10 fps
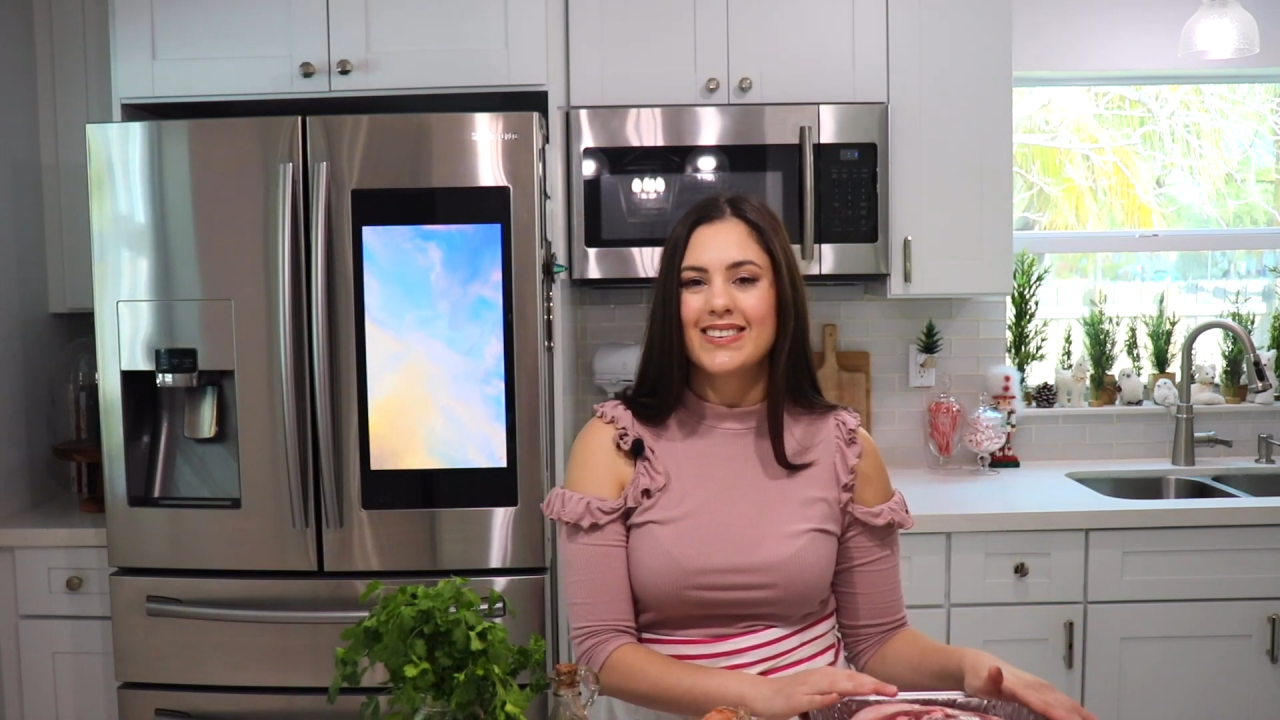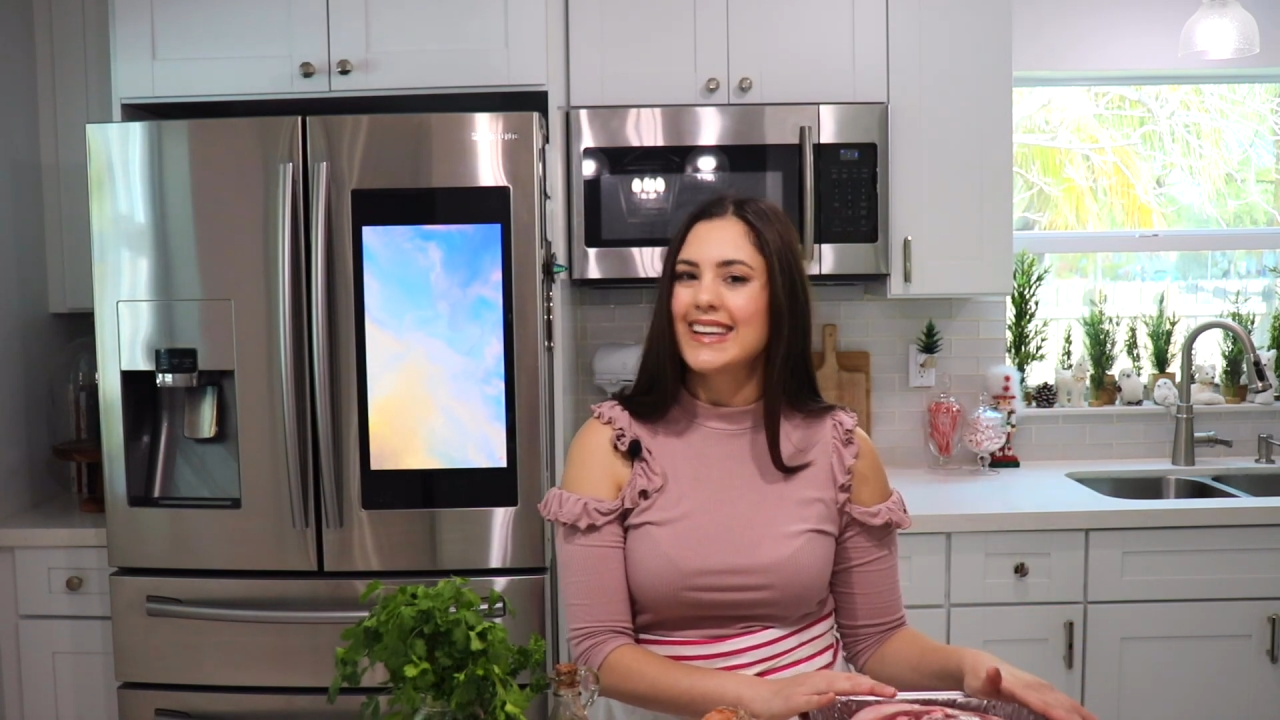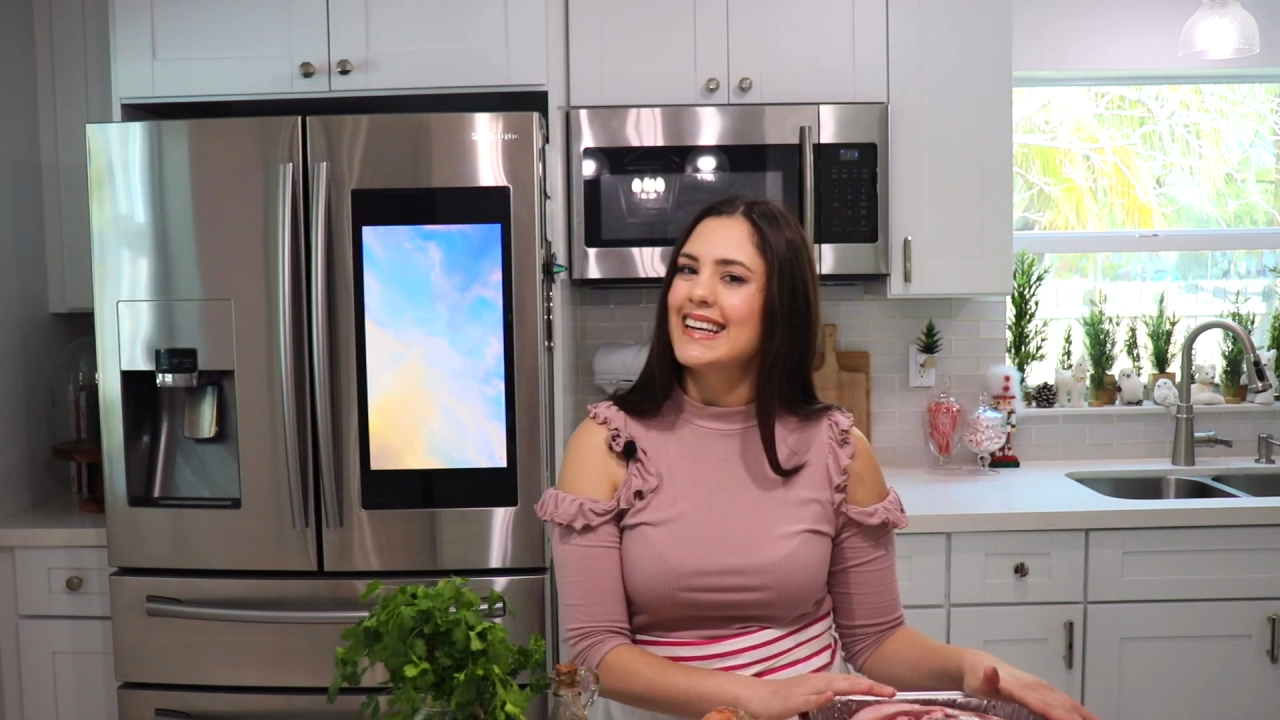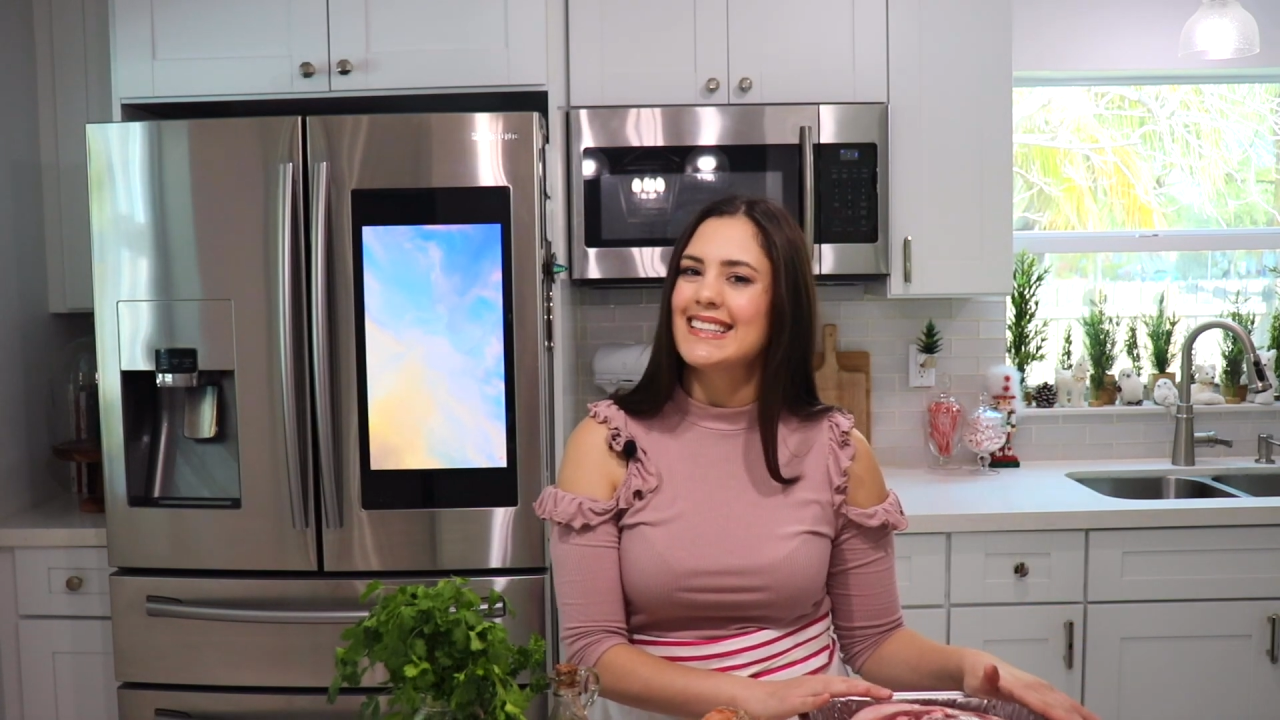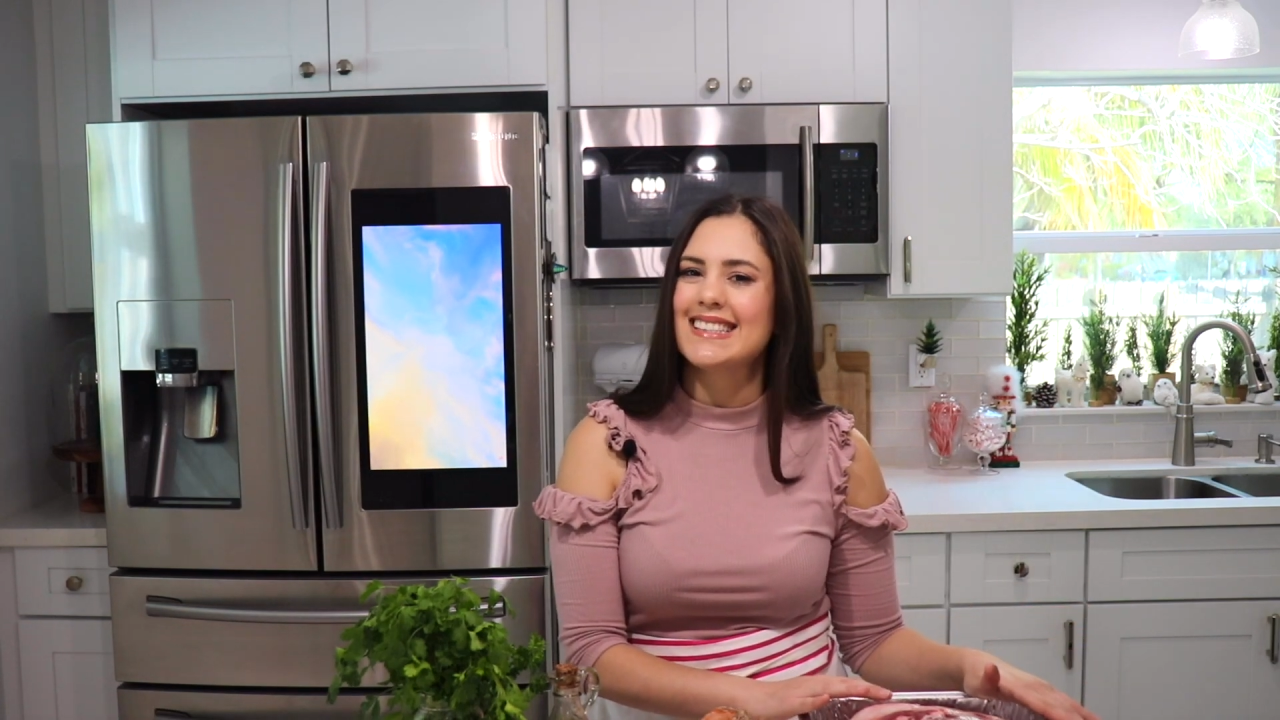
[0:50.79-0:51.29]
we
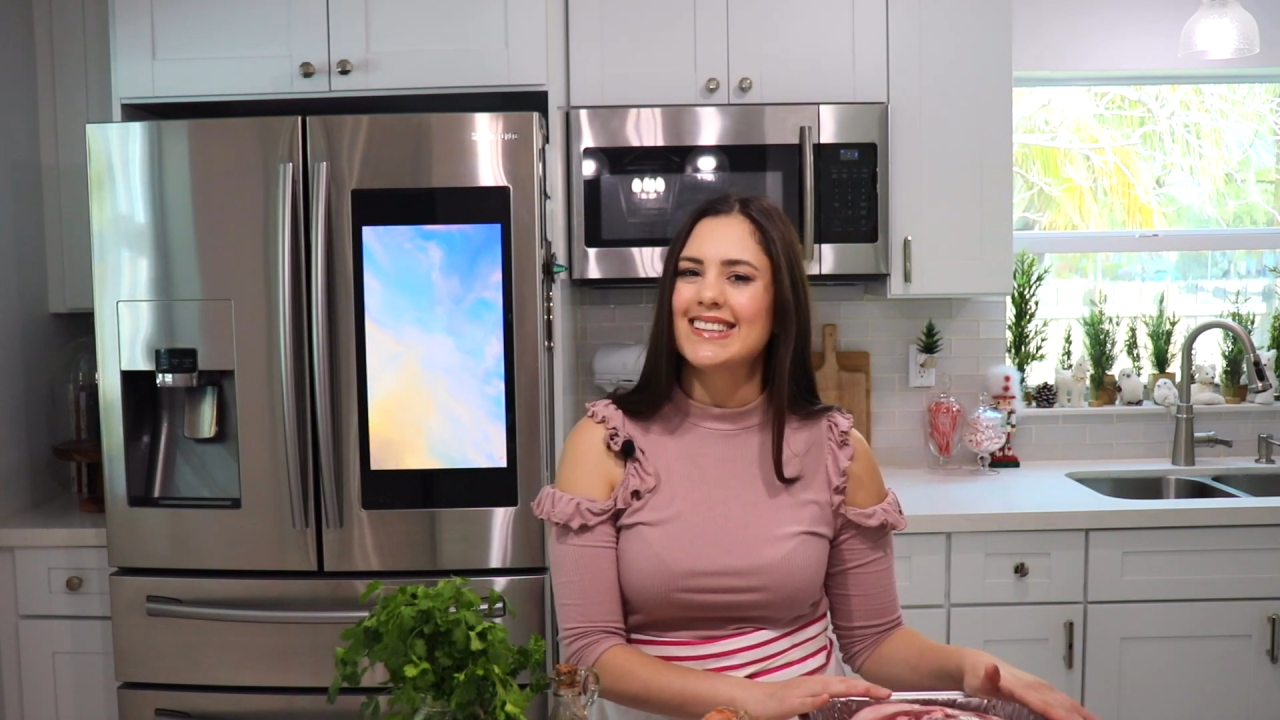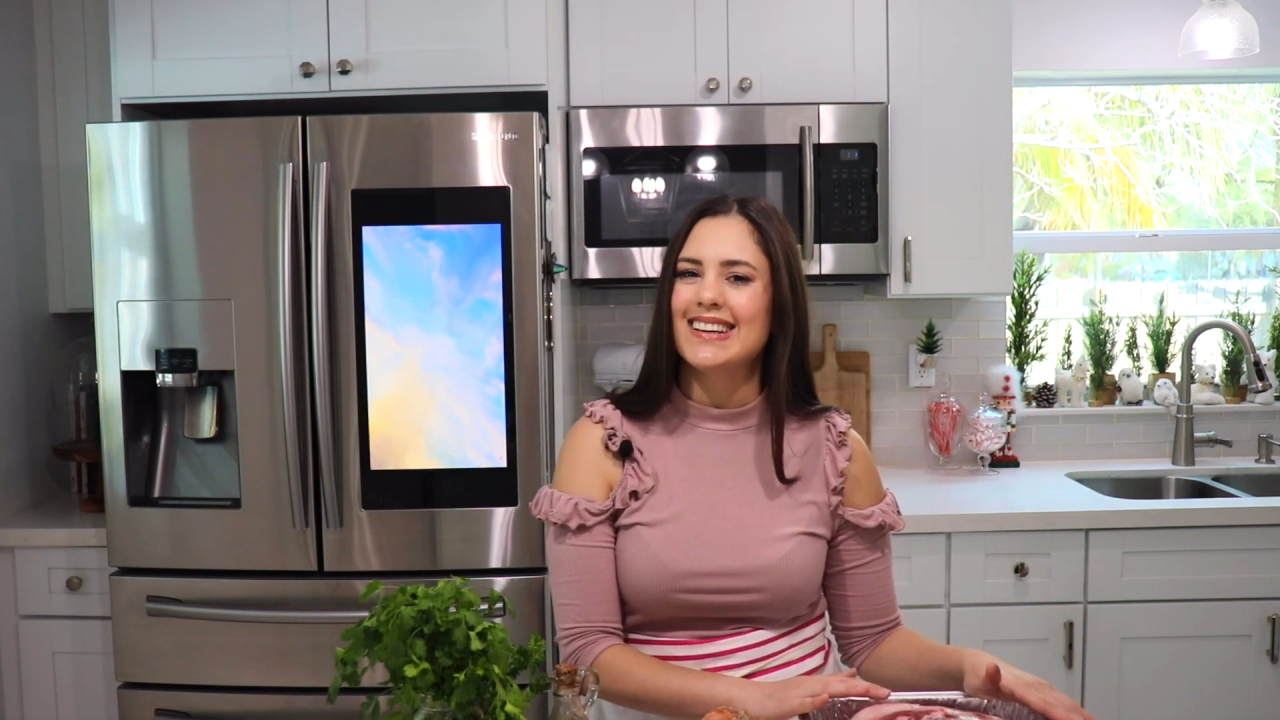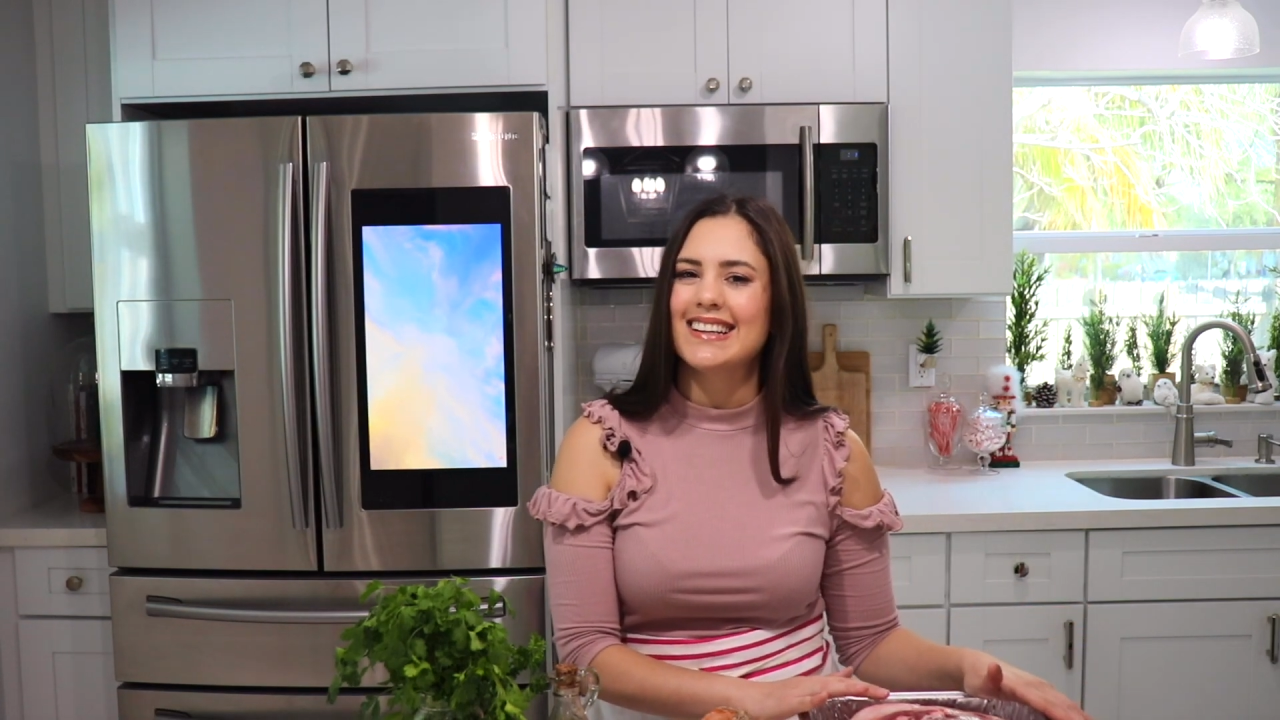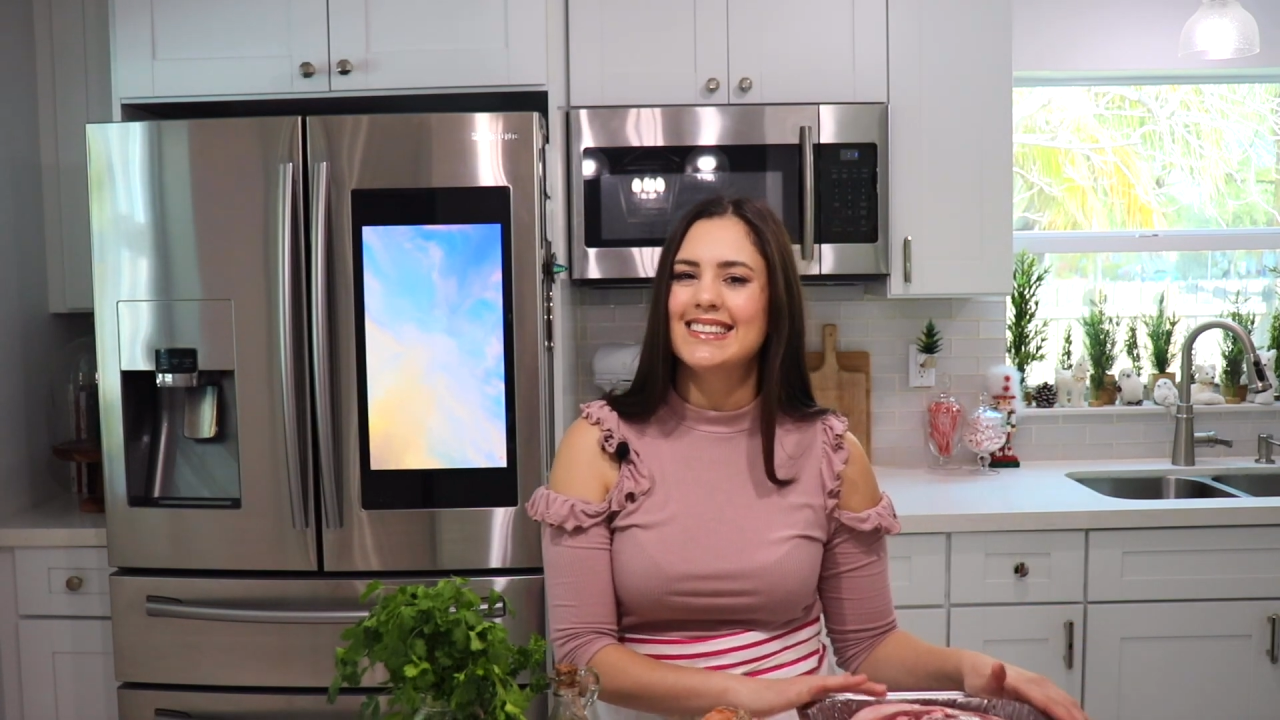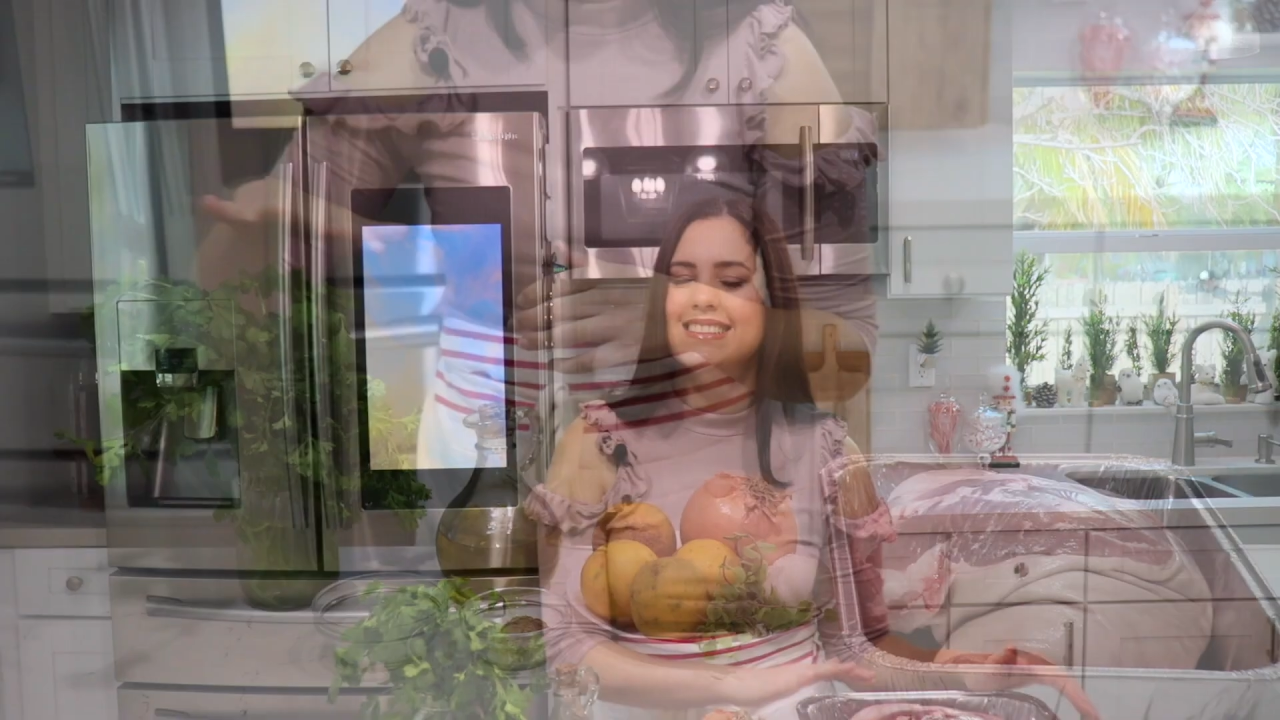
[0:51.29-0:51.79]
can get started.